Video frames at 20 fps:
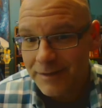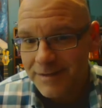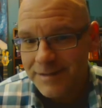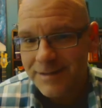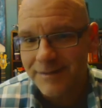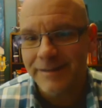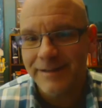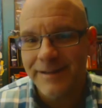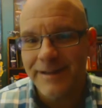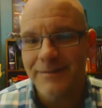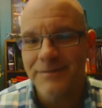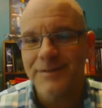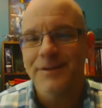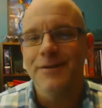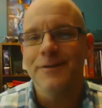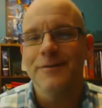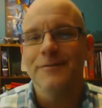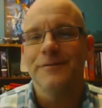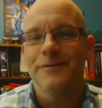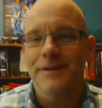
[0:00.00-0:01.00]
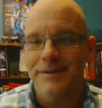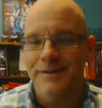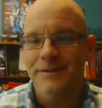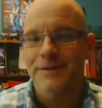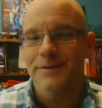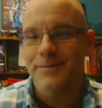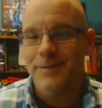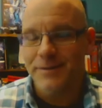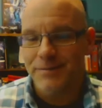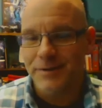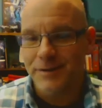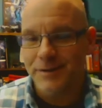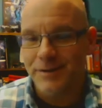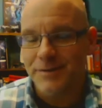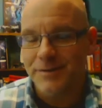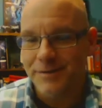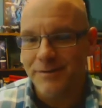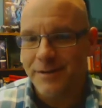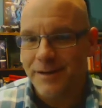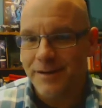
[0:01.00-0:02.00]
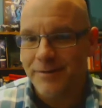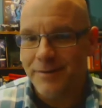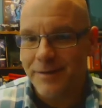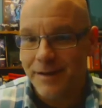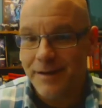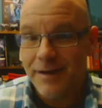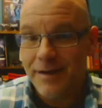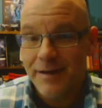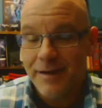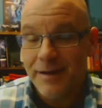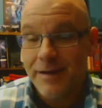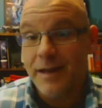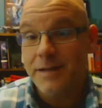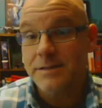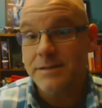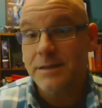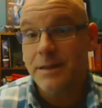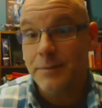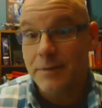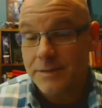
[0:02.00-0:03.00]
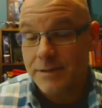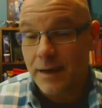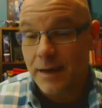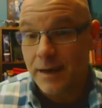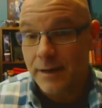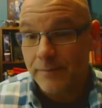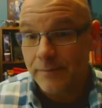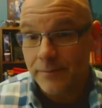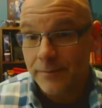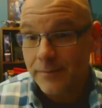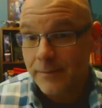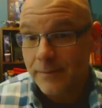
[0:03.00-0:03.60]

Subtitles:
So I have to go find other people to go do that with. That's limited time.